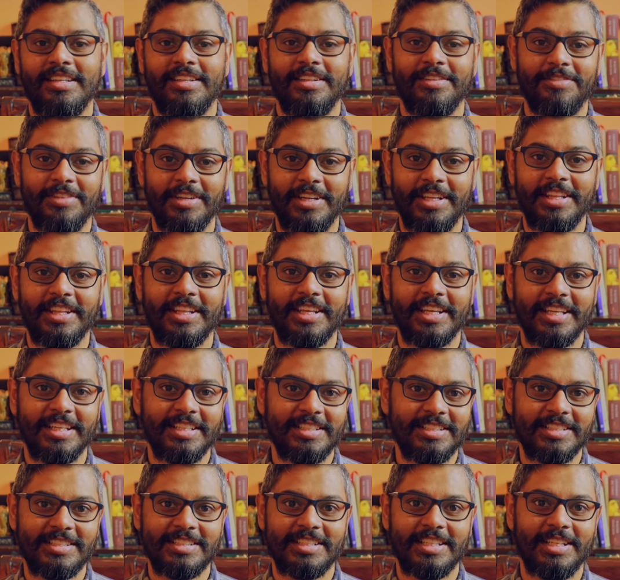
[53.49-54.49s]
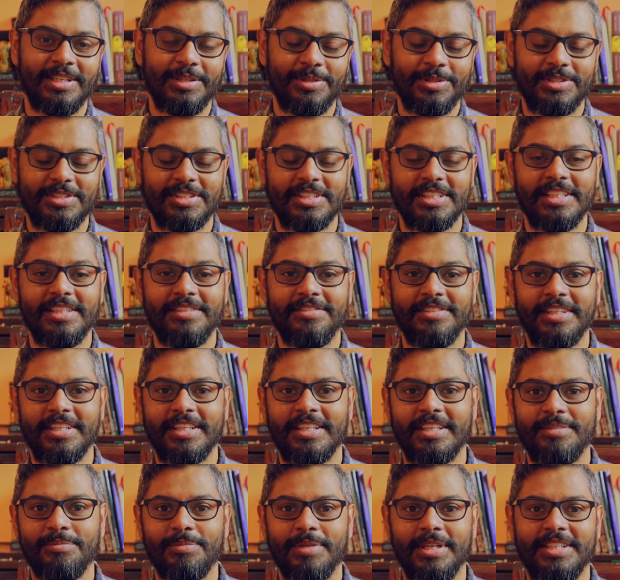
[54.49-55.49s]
The funny thing is, as I was leaving